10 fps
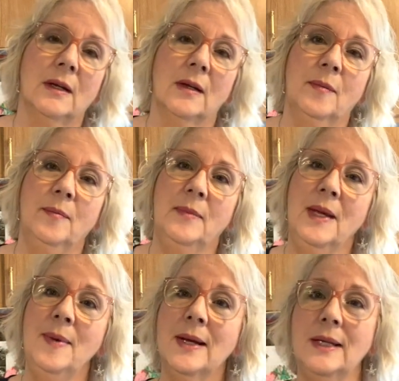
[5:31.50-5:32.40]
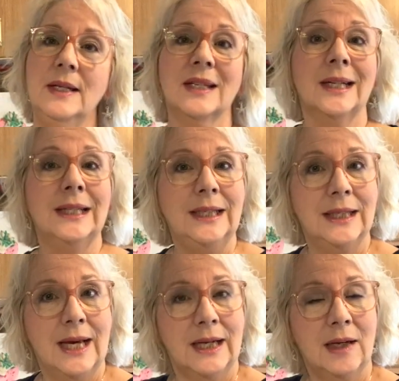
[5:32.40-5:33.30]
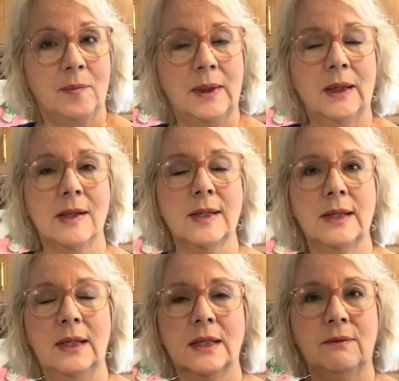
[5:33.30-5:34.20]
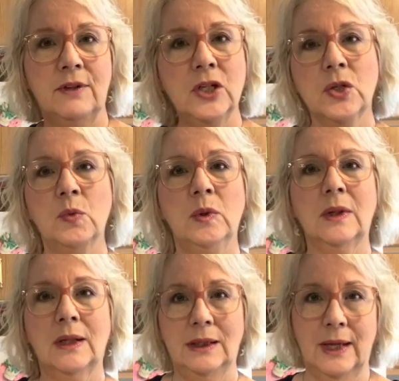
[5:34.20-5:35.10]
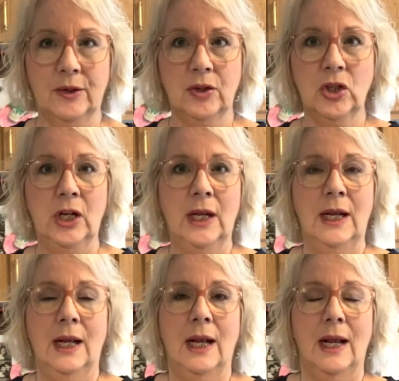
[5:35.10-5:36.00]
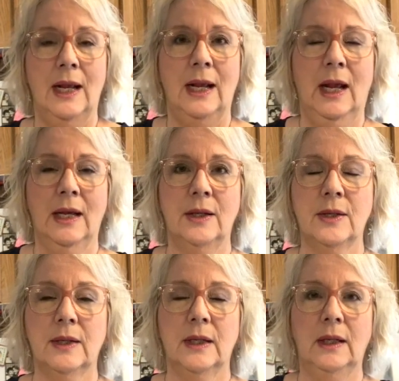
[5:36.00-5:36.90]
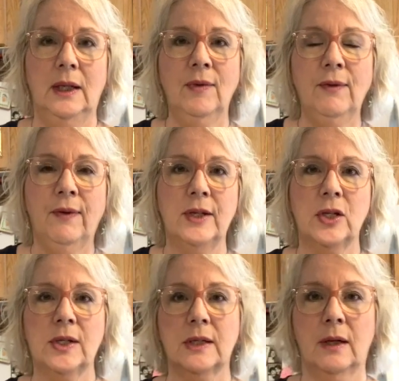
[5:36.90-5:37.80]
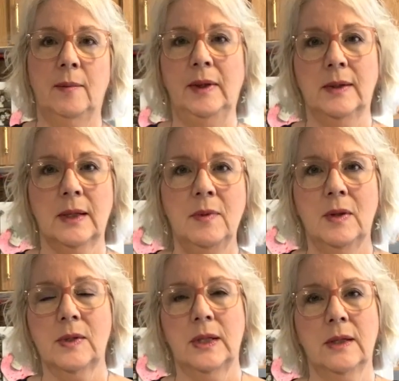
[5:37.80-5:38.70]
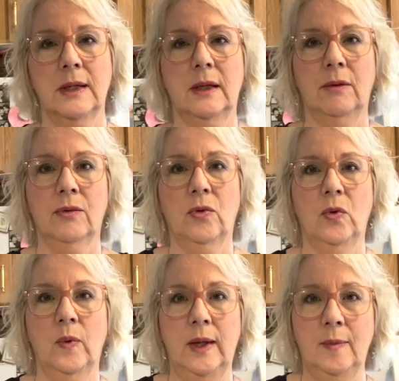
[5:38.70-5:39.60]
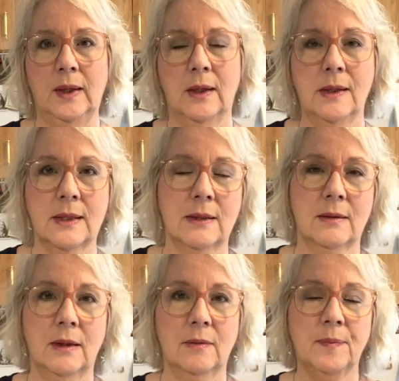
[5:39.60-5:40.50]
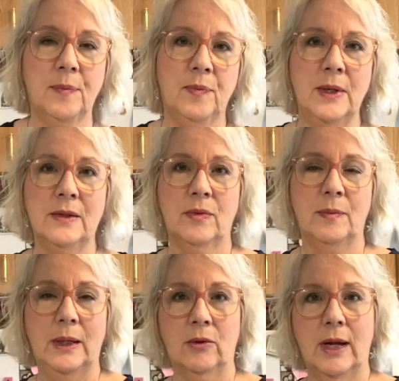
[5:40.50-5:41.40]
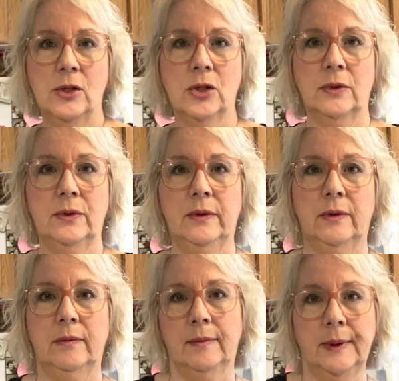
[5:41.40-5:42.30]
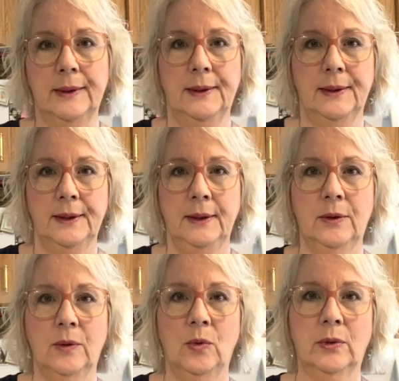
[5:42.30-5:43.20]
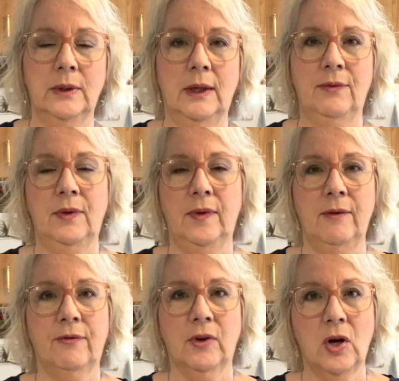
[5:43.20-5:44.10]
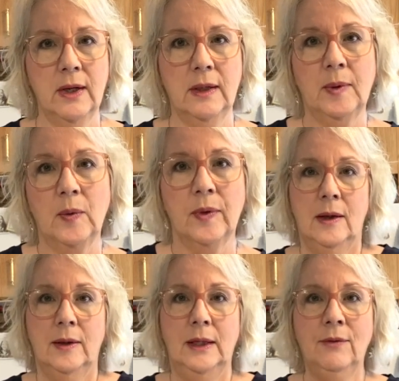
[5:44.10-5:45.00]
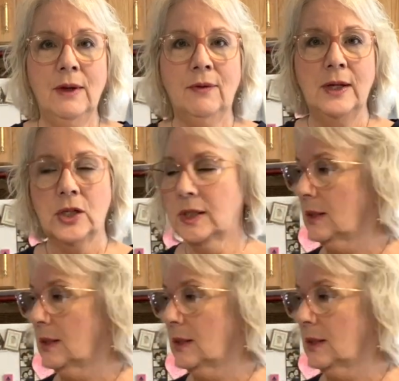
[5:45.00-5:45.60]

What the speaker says: maybe I need to clean that up because it's a visual clutter. And even if some of those things I can throw away because the things for my grandchildren are, old enough that they've forgotten about them. Even if I just